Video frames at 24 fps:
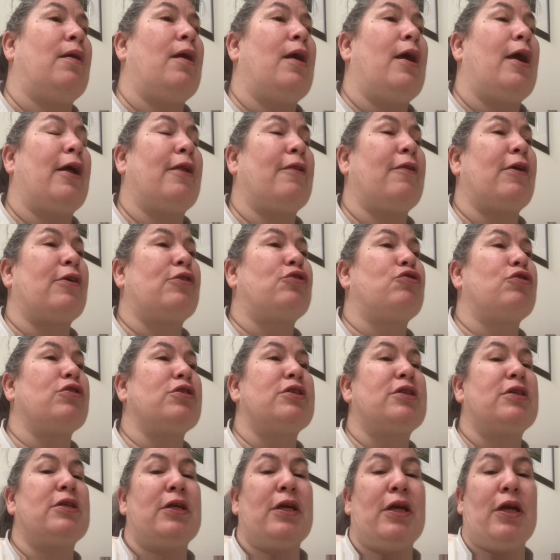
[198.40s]

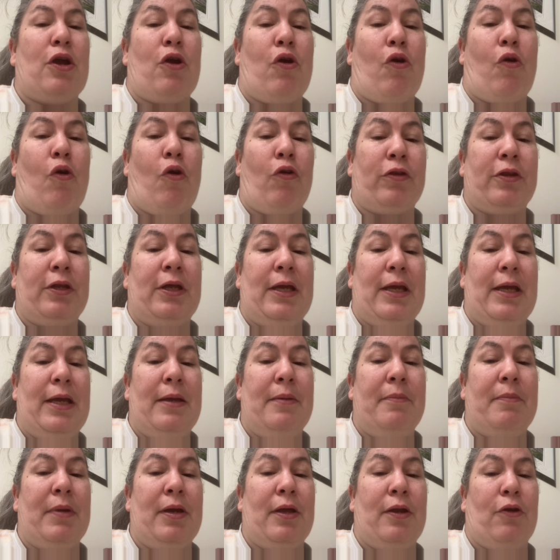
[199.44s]
electricity on the
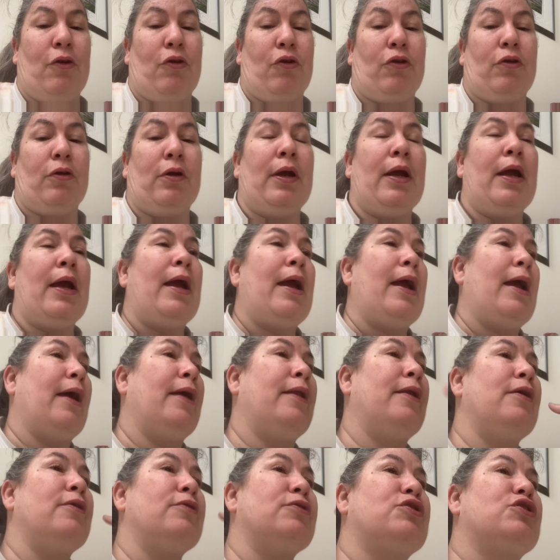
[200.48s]
e-meter,
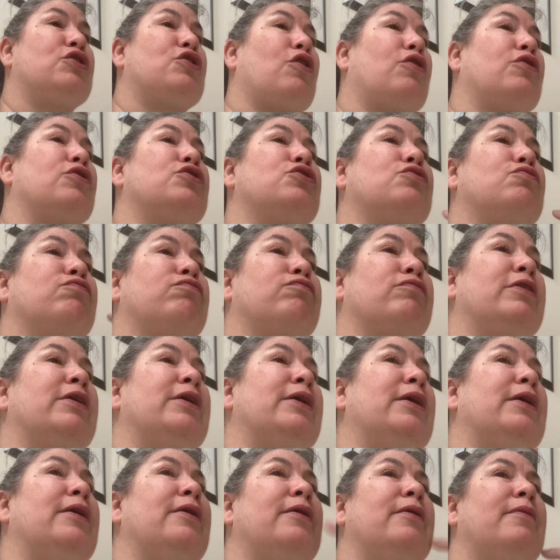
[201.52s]
and it starts
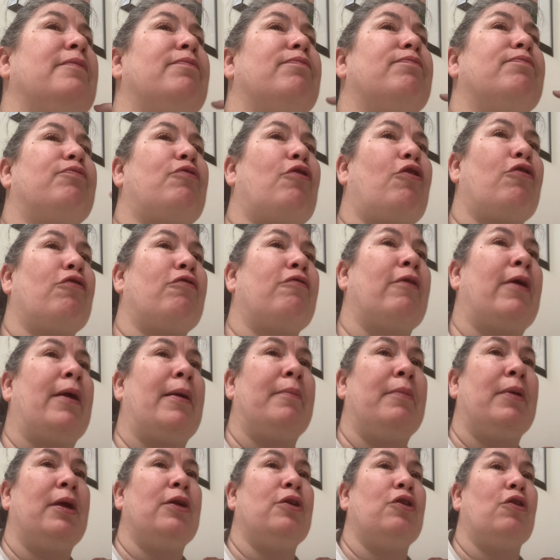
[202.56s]

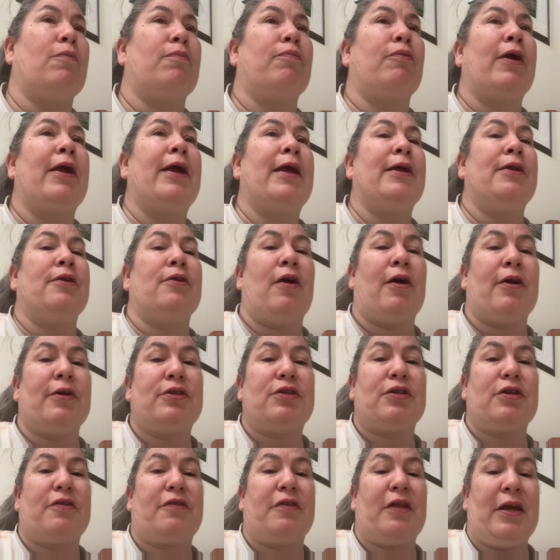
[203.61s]
reprogramming your brain not
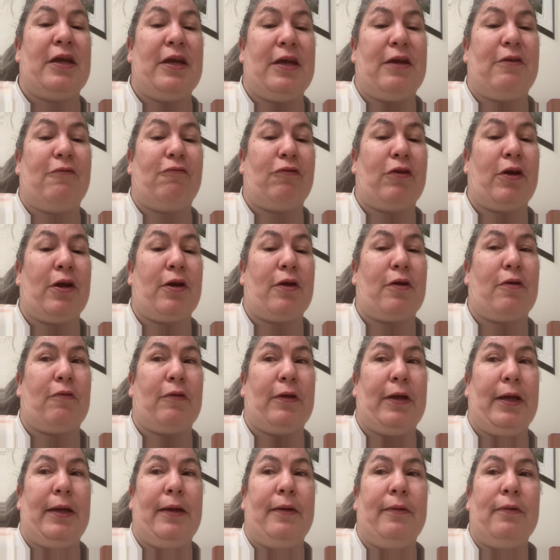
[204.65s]
to think
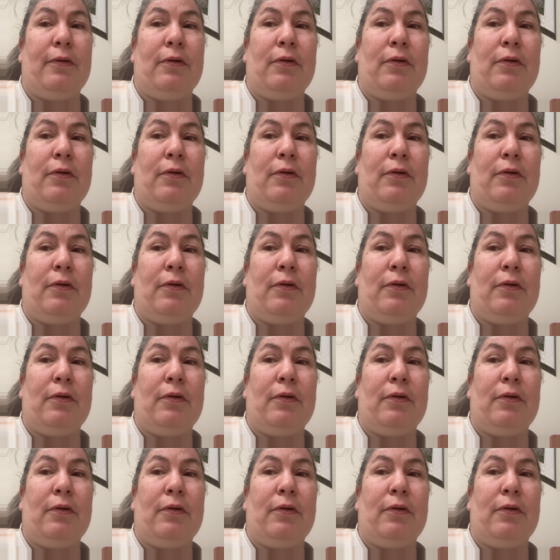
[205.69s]
critically.